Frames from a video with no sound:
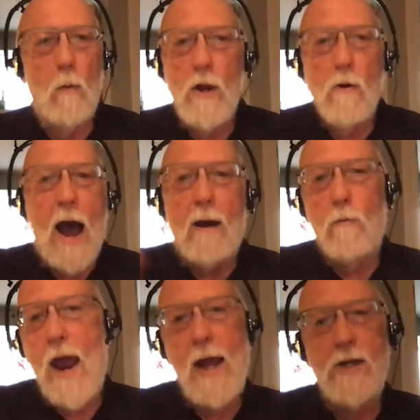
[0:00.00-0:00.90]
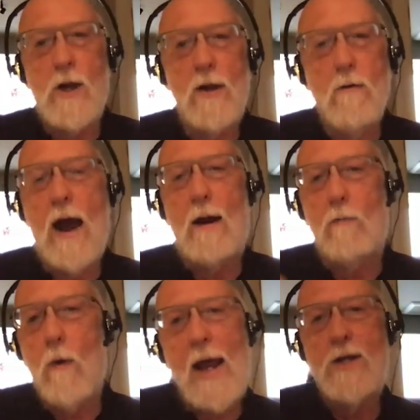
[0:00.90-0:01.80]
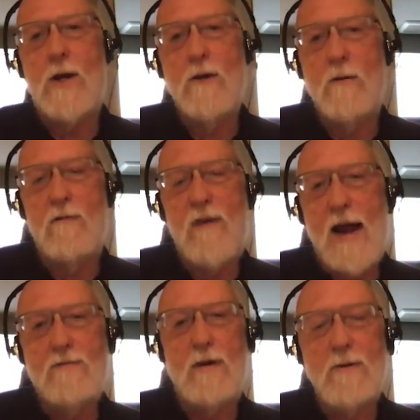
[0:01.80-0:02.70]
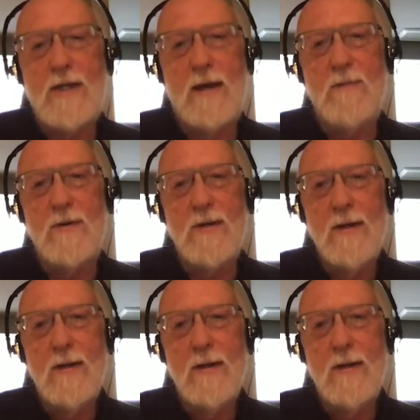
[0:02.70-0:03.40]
Well, you're out of range. You're out of range on your olfactory receptors.